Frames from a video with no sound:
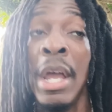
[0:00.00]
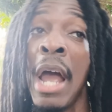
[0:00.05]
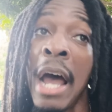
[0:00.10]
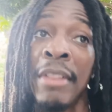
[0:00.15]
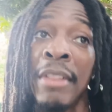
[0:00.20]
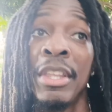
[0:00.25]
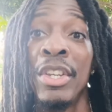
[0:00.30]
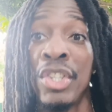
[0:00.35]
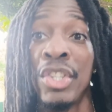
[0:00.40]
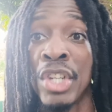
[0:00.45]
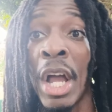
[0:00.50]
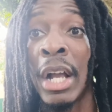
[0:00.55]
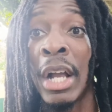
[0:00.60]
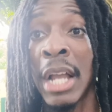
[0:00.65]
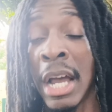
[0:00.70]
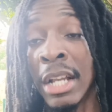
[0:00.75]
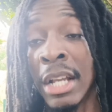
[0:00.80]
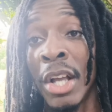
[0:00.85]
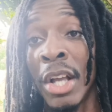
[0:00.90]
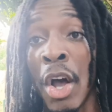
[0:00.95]
I think Shot
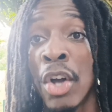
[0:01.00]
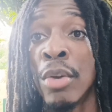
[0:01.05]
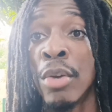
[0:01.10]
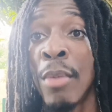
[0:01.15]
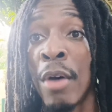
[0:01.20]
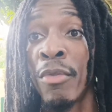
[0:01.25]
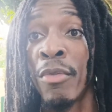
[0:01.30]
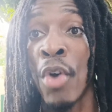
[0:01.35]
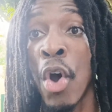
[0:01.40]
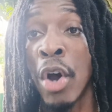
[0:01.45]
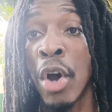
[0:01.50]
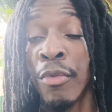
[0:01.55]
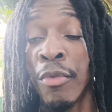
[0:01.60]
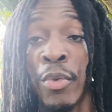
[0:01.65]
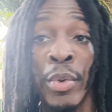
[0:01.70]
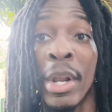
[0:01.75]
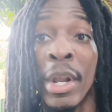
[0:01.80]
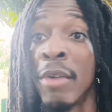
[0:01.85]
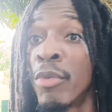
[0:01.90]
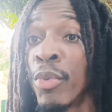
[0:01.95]
kind of caught him off guard for
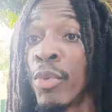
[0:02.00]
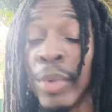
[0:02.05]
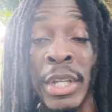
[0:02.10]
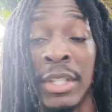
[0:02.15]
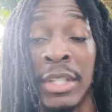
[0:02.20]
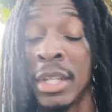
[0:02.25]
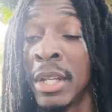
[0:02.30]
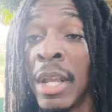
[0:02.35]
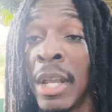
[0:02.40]
whatever reason,